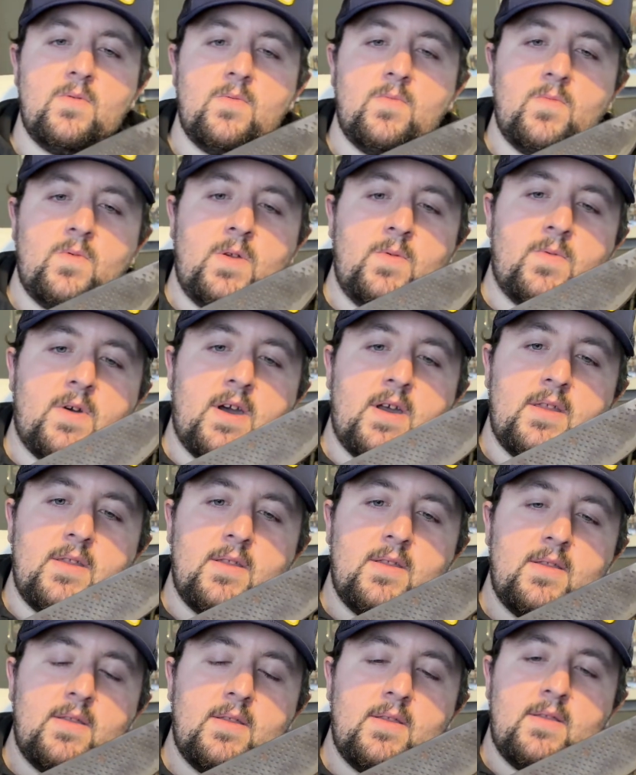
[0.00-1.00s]
we want
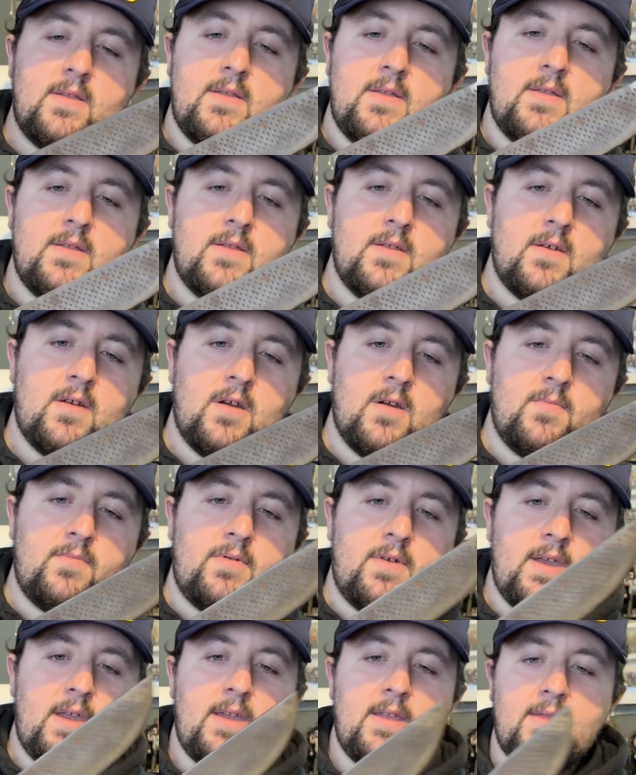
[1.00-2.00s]
our
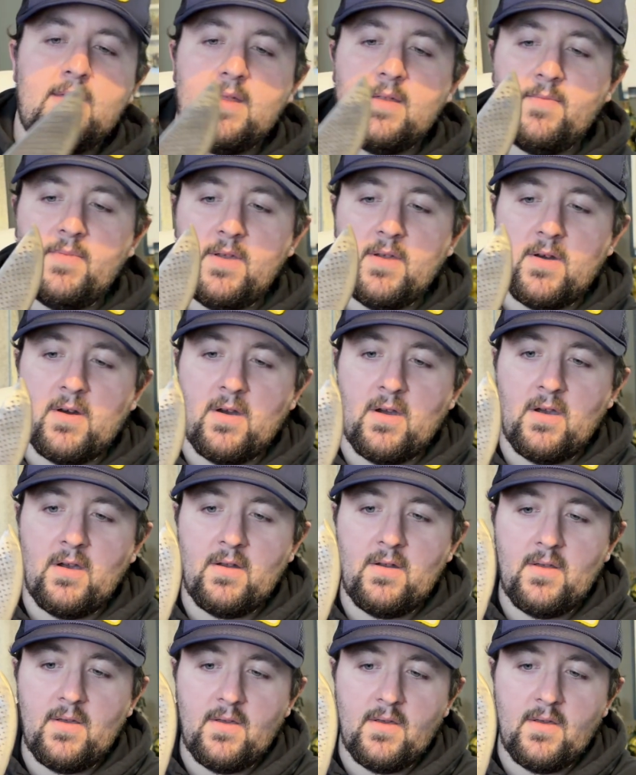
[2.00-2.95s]
blade to be hard